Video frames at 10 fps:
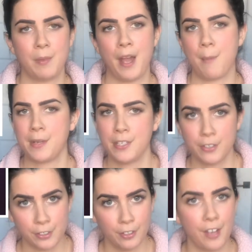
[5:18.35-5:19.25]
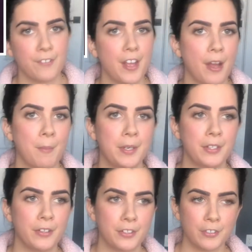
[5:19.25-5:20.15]
How many on your left? How many
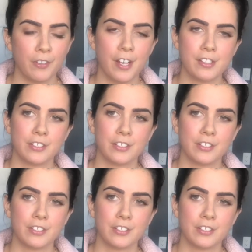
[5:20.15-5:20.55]
on your right?